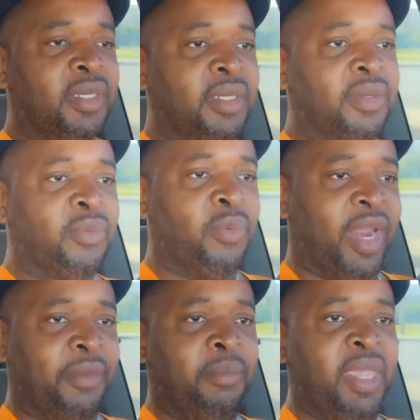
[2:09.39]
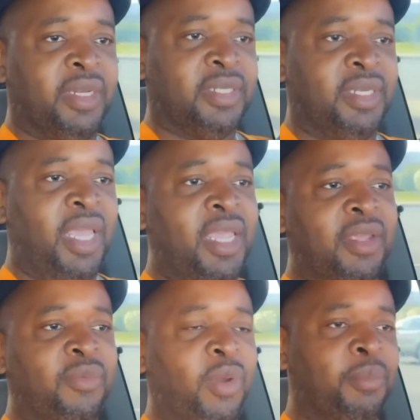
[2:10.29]
recommend today and
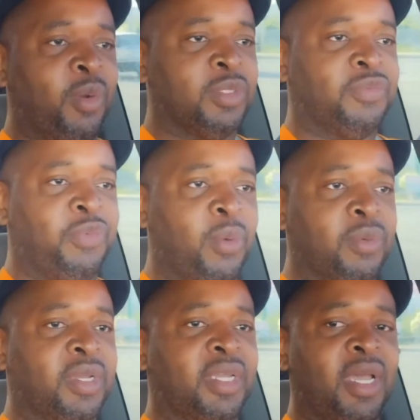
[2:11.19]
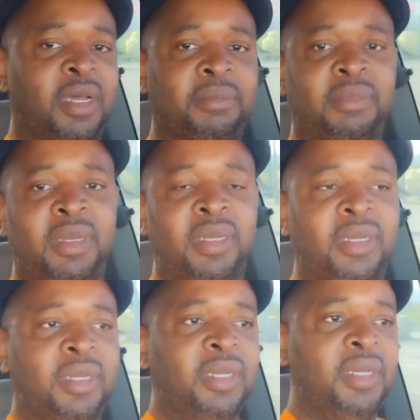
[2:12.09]
what most folk come
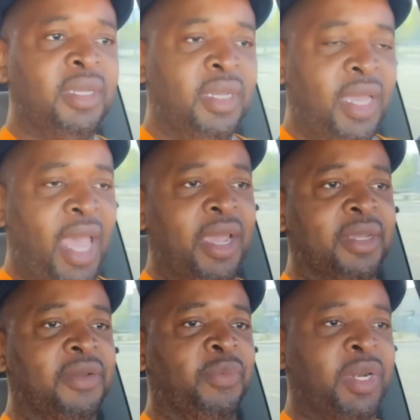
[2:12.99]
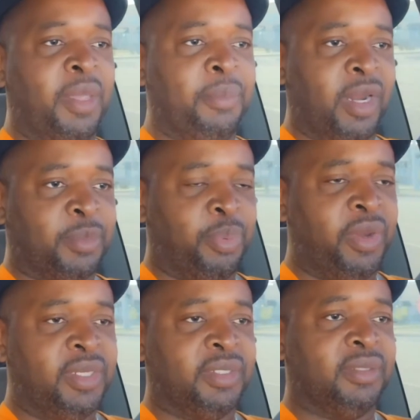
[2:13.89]
out of when they about to
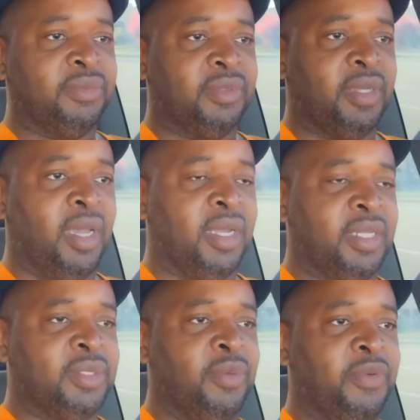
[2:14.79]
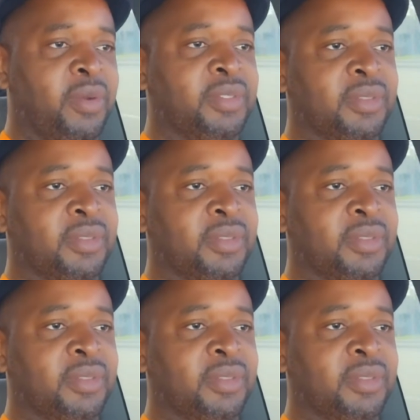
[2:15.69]
preach these new versions.